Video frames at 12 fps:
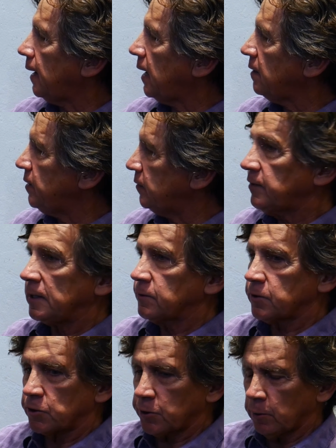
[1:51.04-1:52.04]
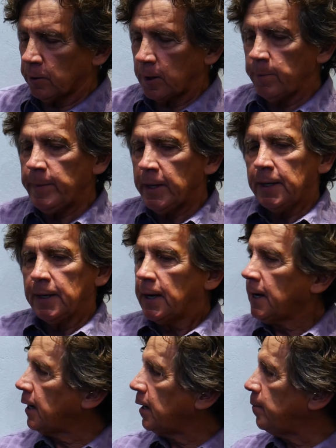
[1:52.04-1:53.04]
obviously it's a storm.
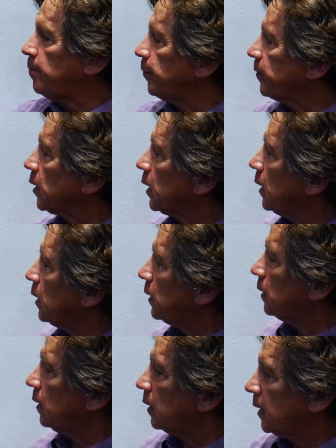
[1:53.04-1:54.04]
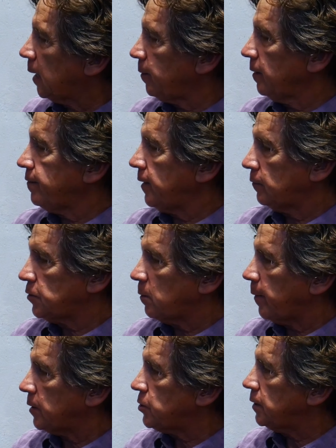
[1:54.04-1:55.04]
A couple of things to
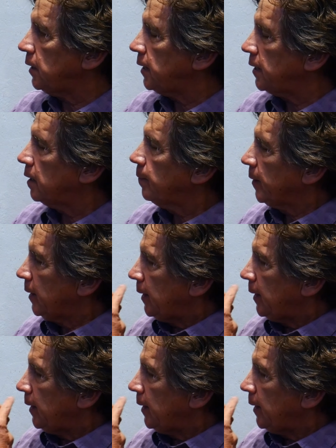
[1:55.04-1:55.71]
mention here.